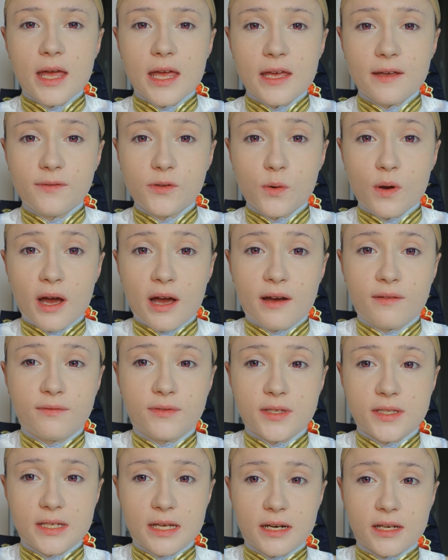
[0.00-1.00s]
if you
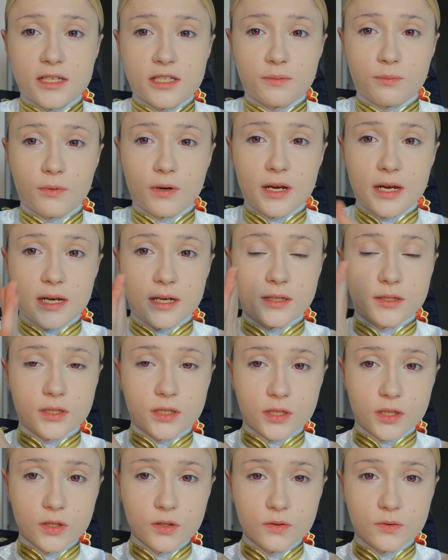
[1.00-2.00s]
have the setting spray
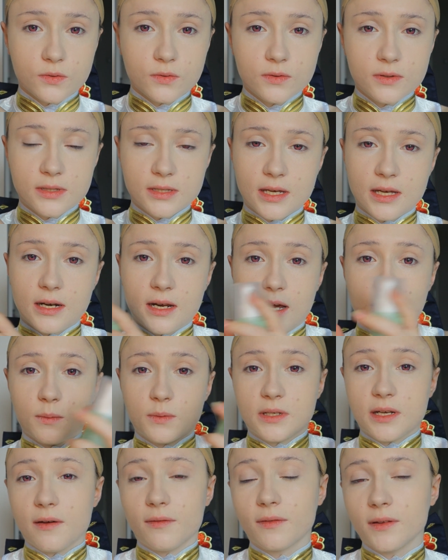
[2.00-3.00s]
to use, then I
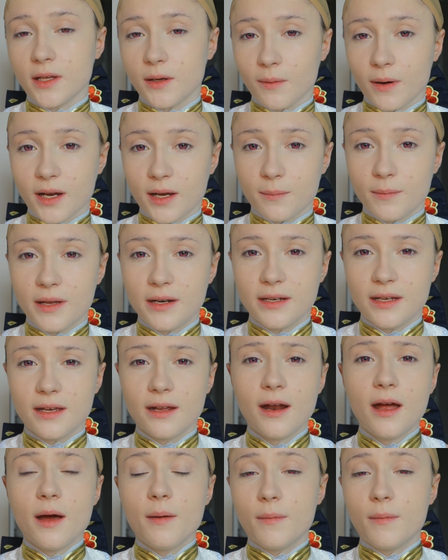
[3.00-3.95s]
would definitely recommend it.